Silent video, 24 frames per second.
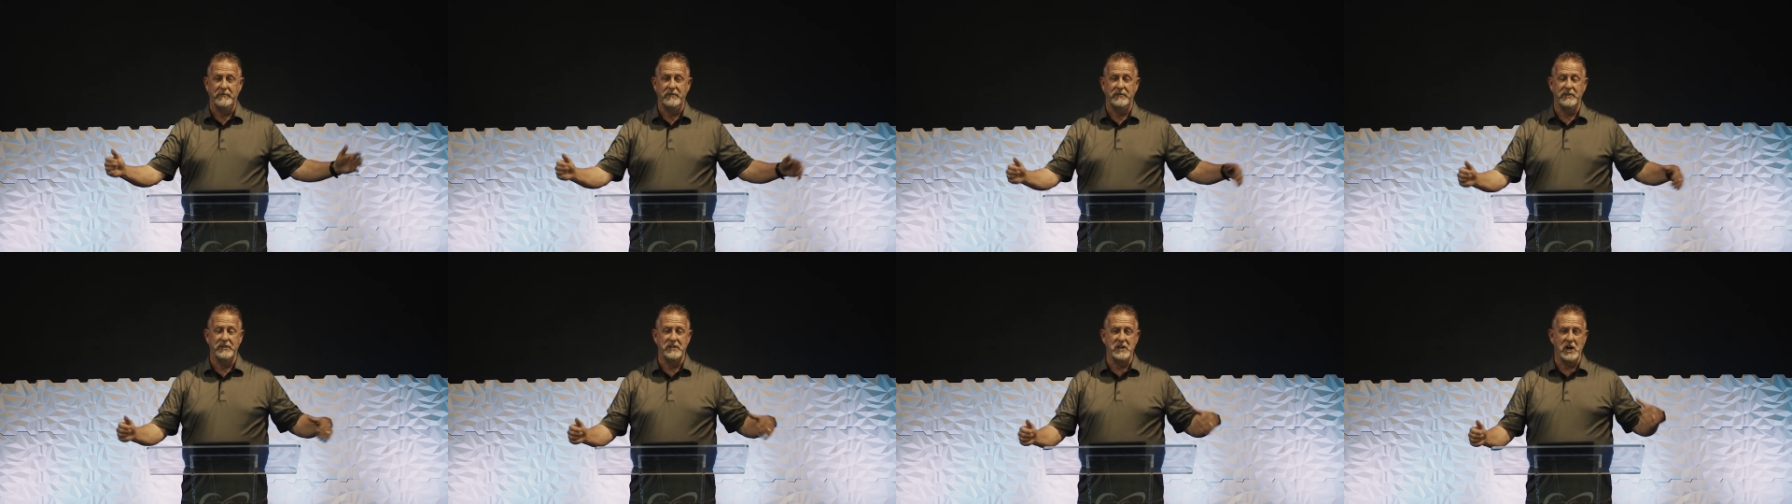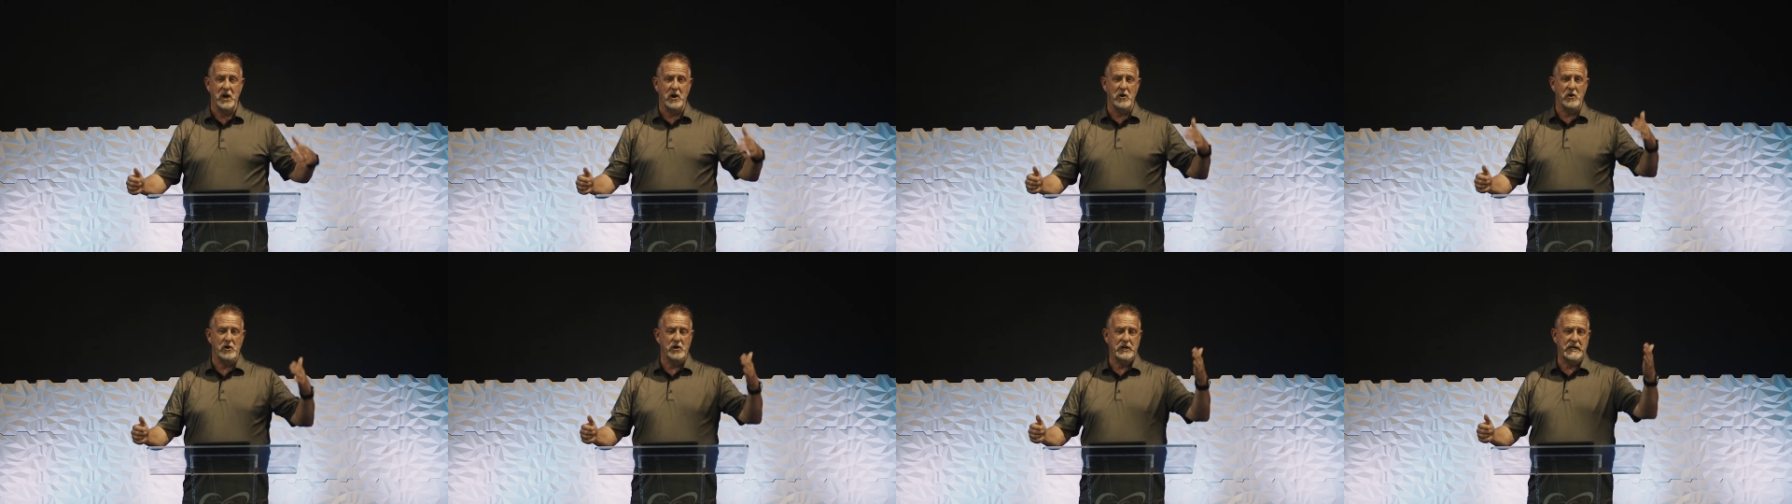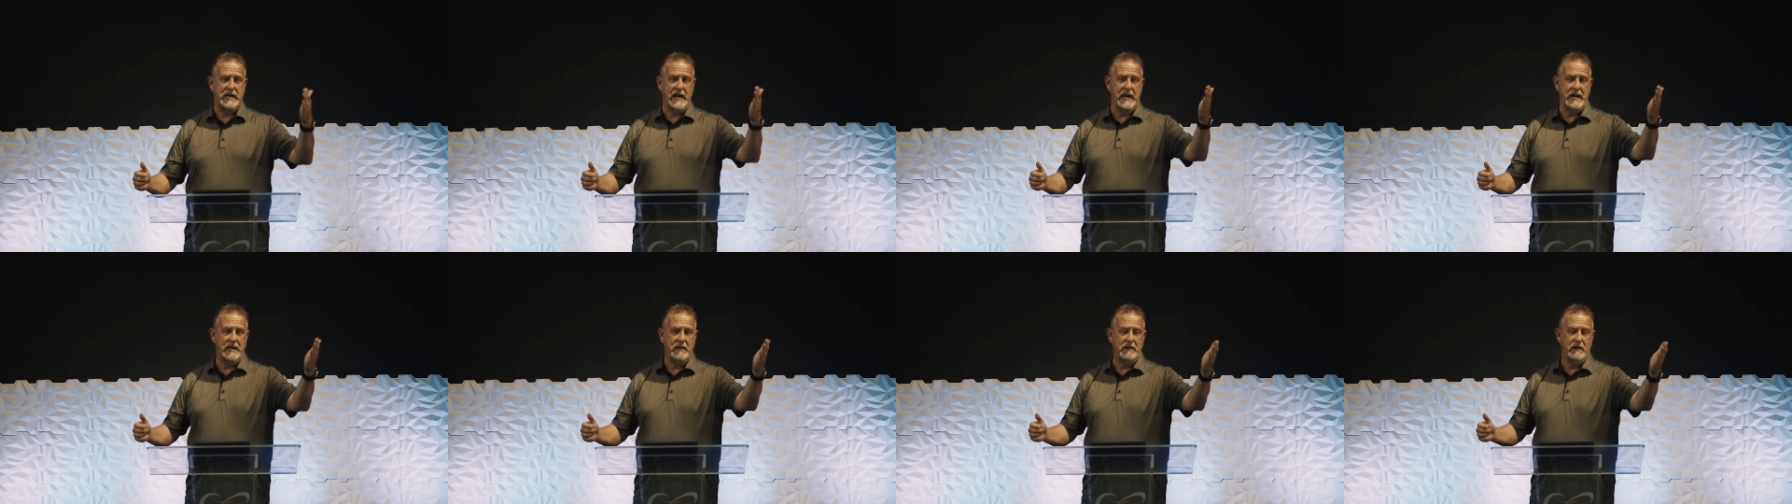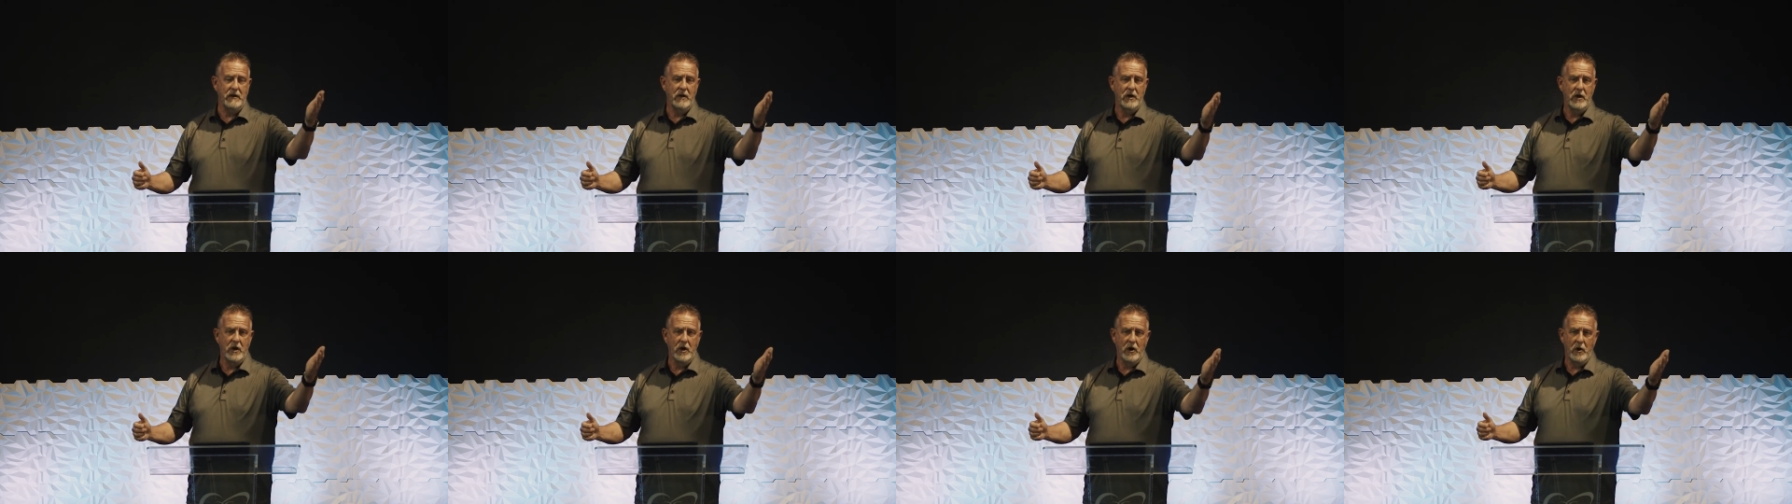The narrow
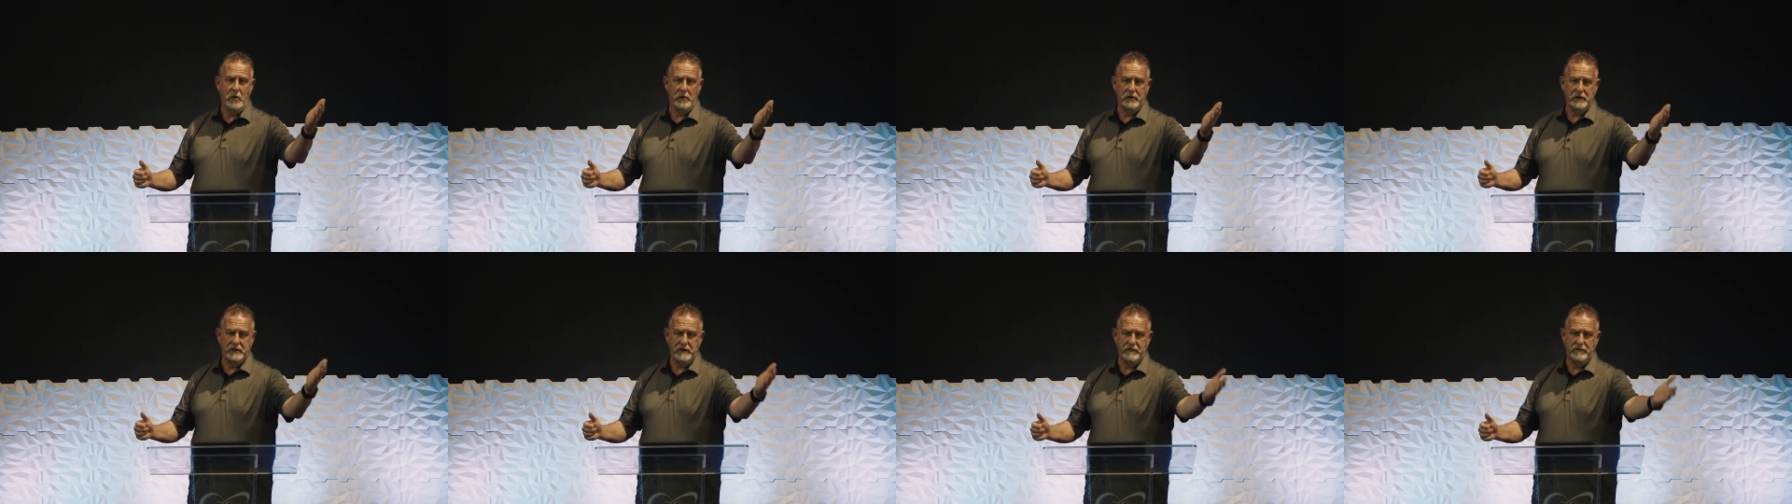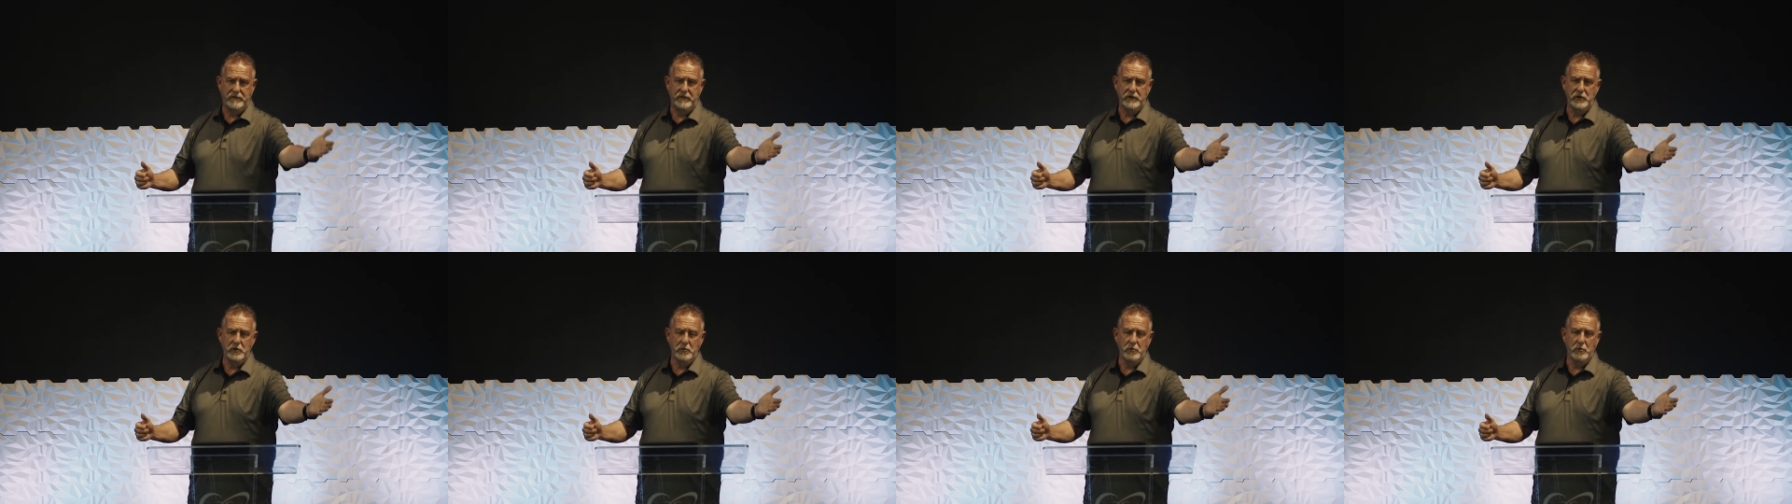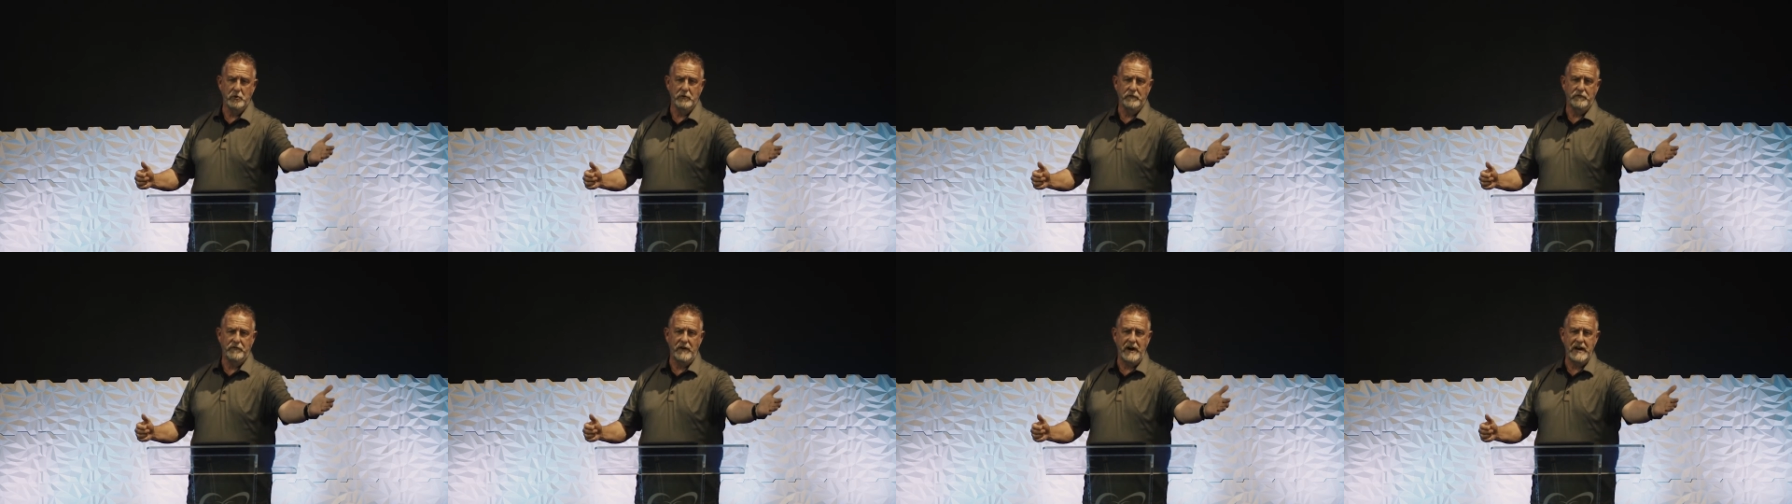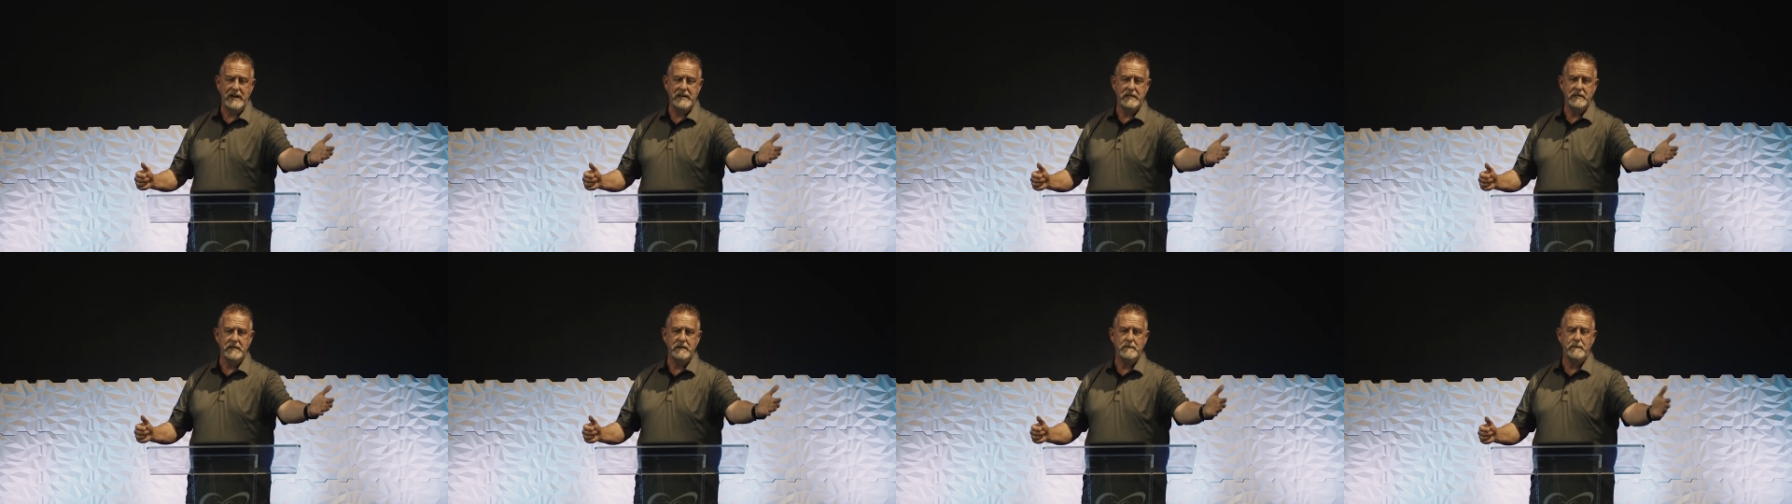gate, only few will
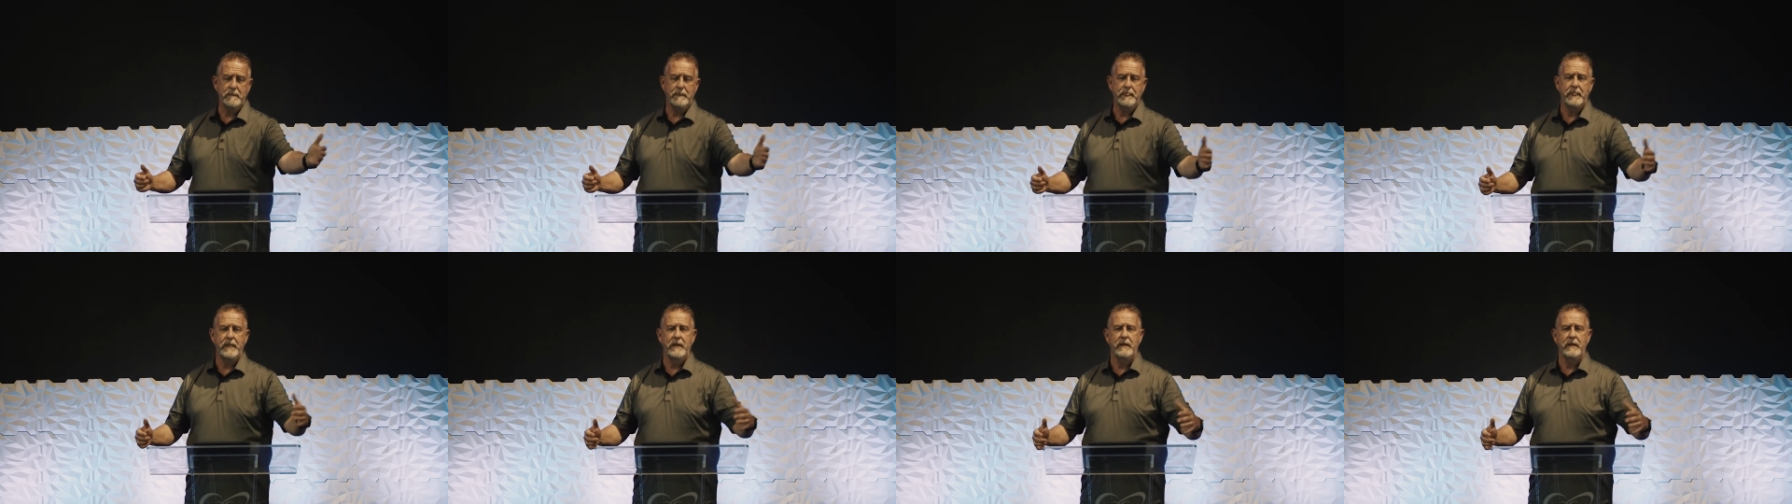find it.